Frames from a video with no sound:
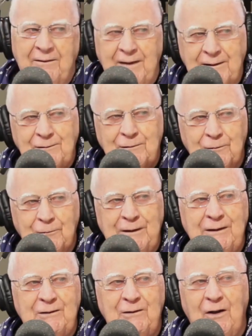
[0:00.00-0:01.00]
That's a
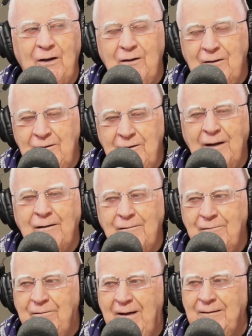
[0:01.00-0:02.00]
real
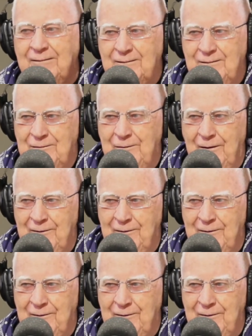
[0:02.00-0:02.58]
Yan Fen story.